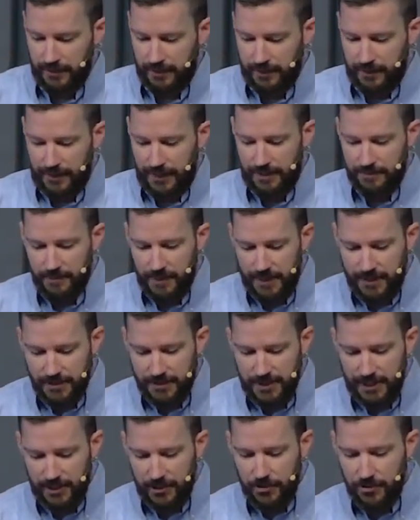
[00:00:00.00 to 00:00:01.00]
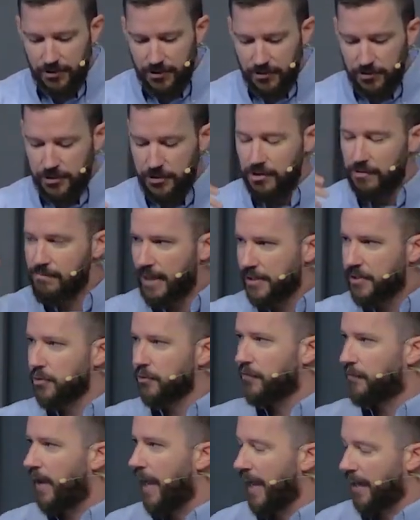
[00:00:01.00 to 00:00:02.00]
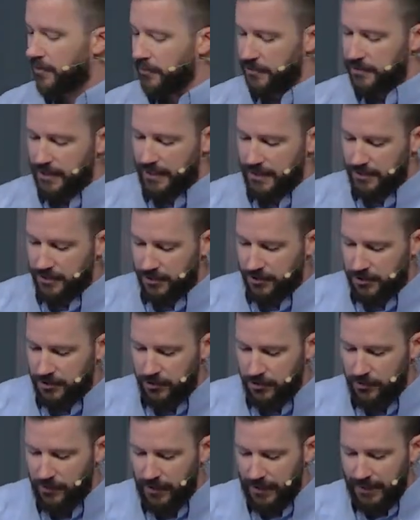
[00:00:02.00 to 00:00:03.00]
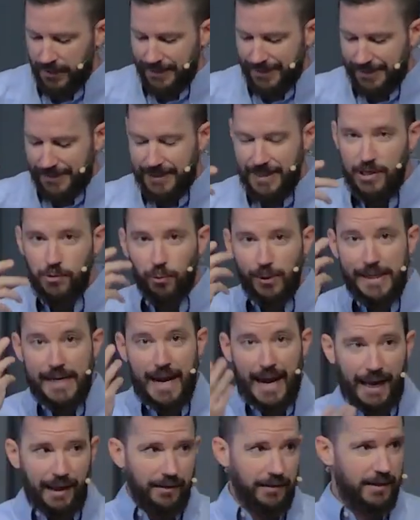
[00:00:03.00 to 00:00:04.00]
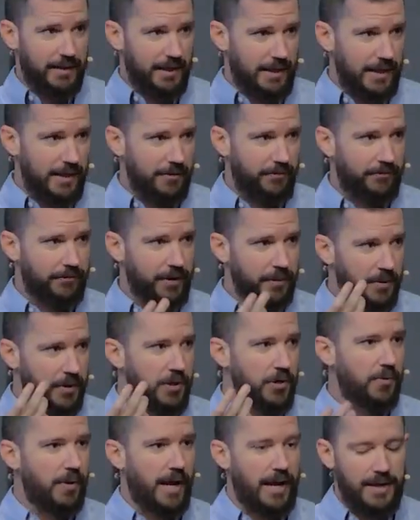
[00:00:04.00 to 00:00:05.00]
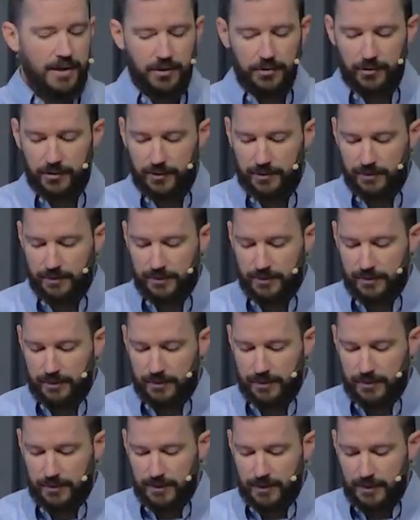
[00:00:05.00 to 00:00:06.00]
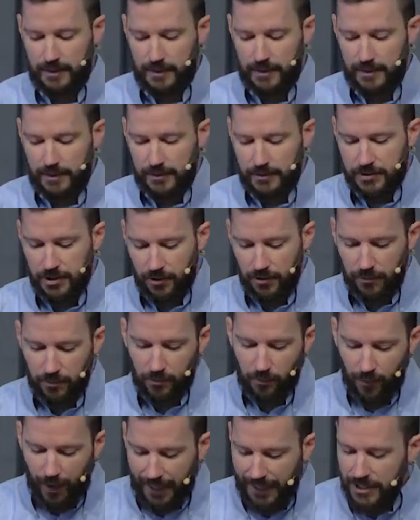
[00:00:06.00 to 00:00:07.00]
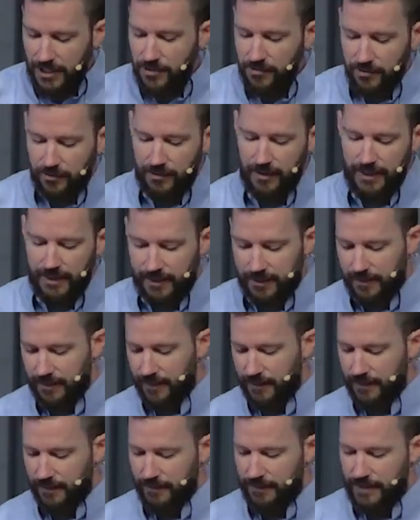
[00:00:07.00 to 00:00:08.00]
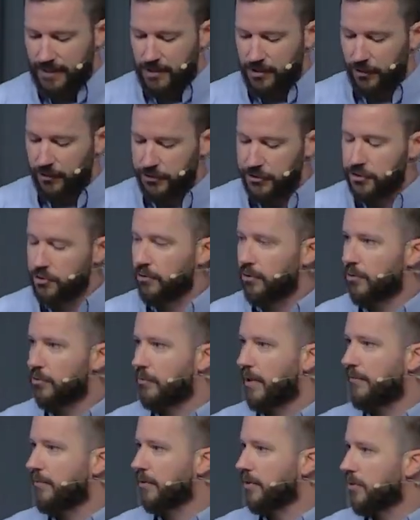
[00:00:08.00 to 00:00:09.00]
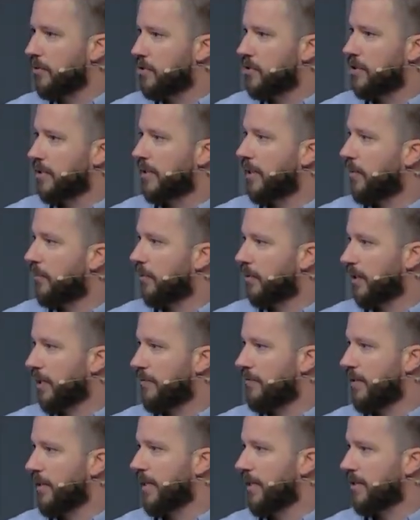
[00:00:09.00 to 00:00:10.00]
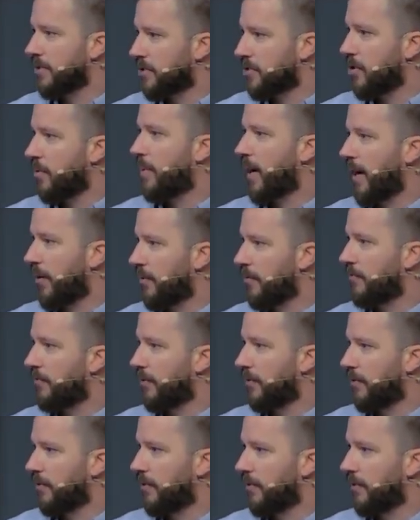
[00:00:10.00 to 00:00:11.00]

It means that you use your mental faculties to see reality from a new angle. So, why do you think the cultural revolution that we're living in is so powerful?